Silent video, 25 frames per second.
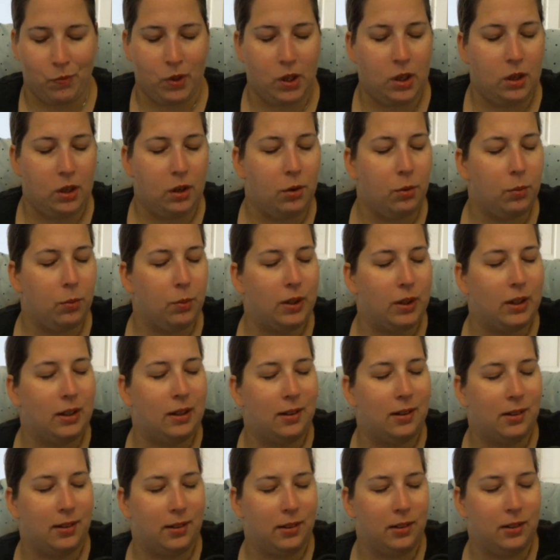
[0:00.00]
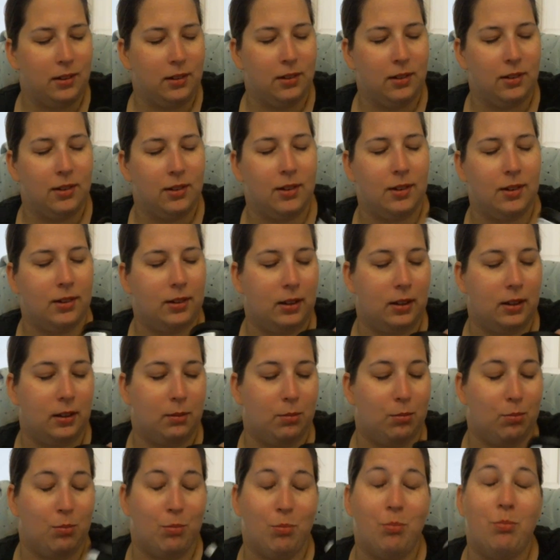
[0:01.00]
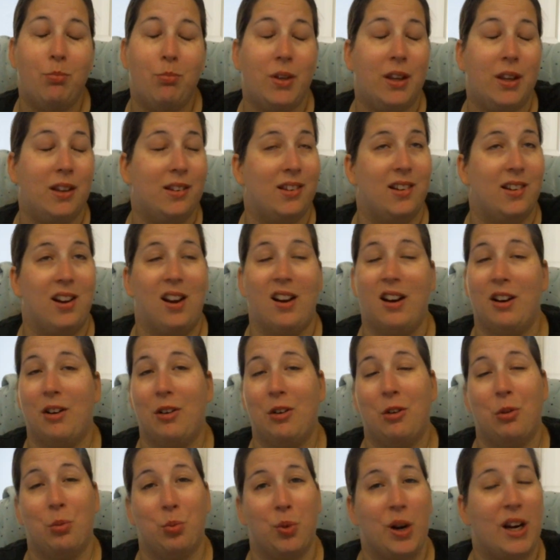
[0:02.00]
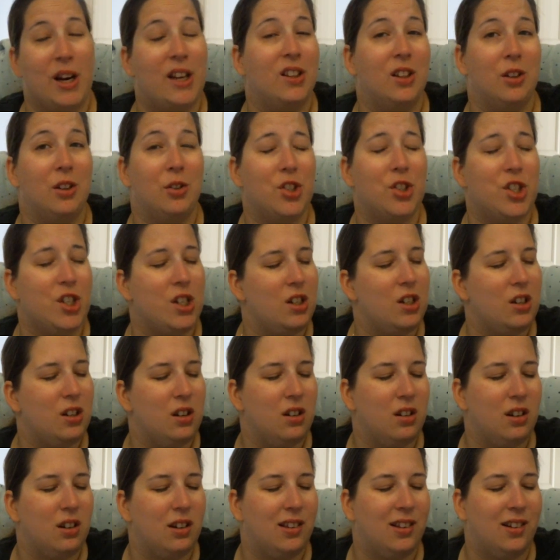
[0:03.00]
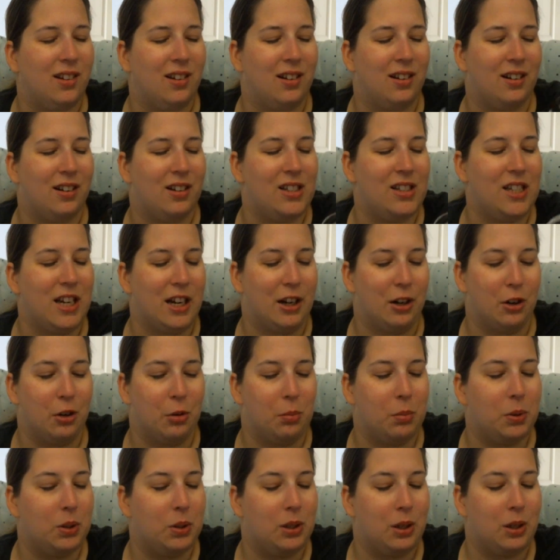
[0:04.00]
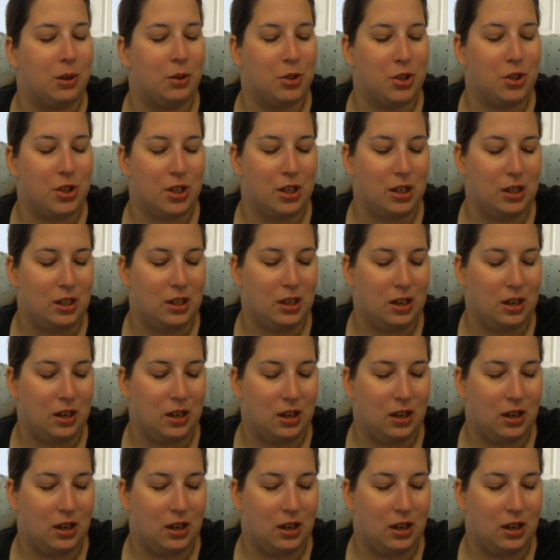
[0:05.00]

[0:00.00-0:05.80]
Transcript: you know, it's not a great lotion. It's not a terrible lotion.